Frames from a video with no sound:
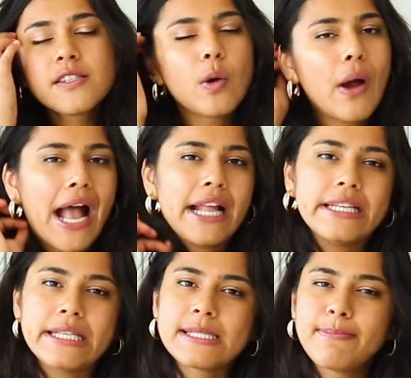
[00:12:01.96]
so
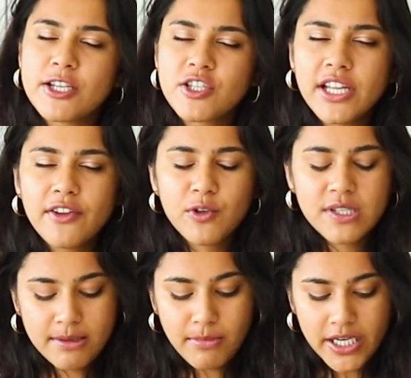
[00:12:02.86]
handy, especially if you're
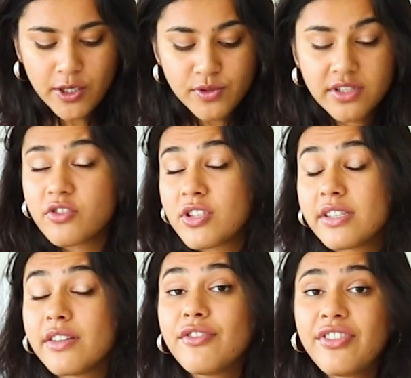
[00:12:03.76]
somebody who's
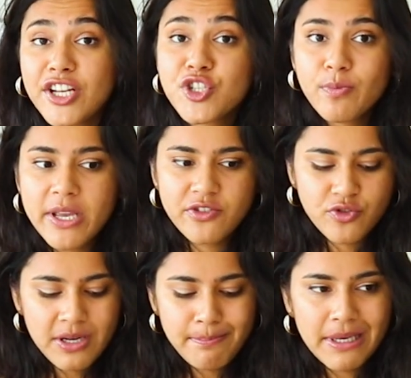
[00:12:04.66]
interested in French
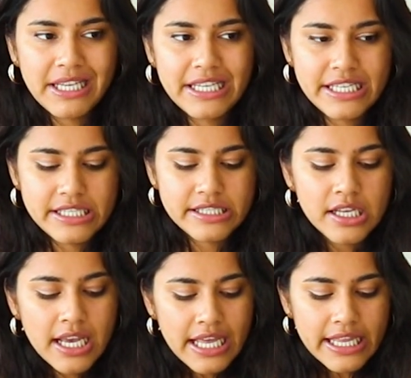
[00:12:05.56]
pastry,
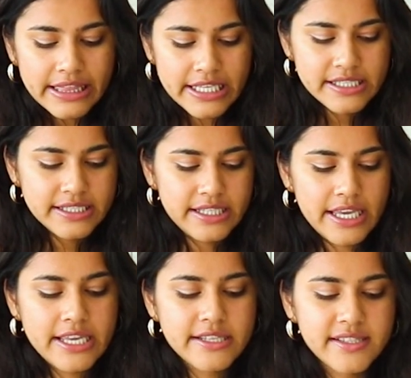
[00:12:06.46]
because this
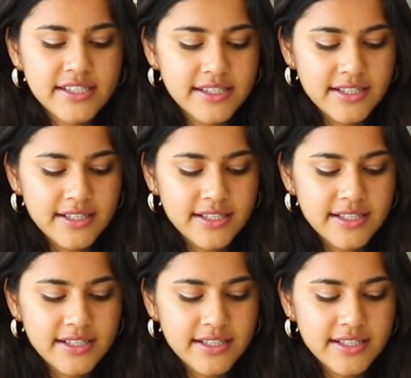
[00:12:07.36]
is